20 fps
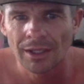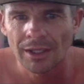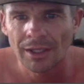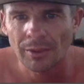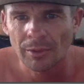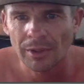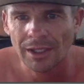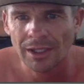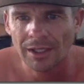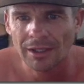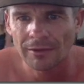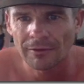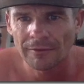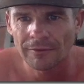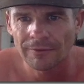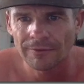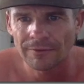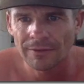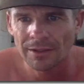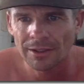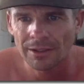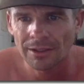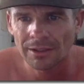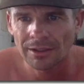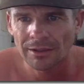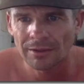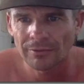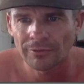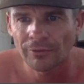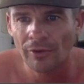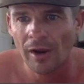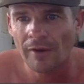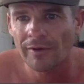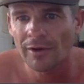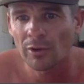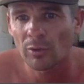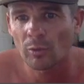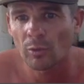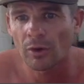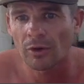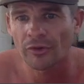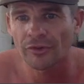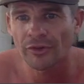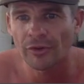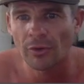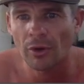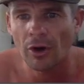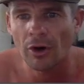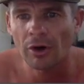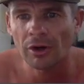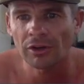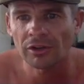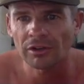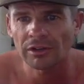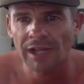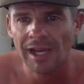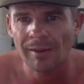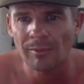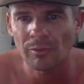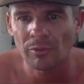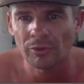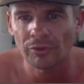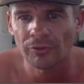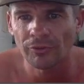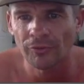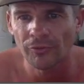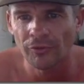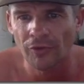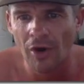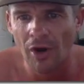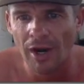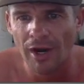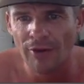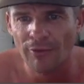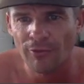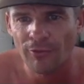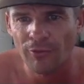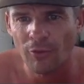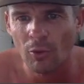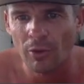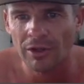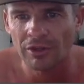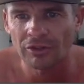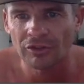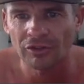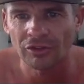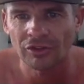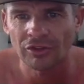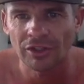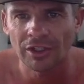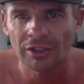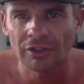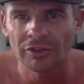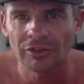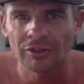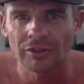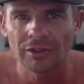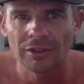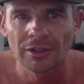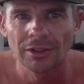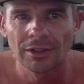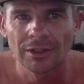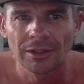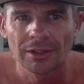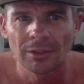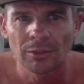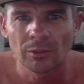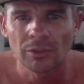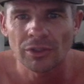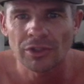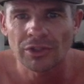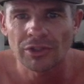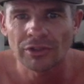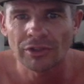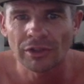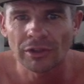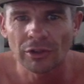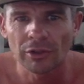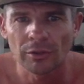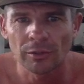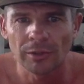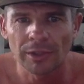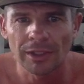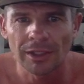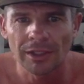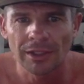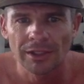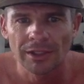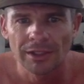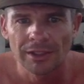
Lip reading: And we have 500 watts. So the hottest lap was 546, which is a little bit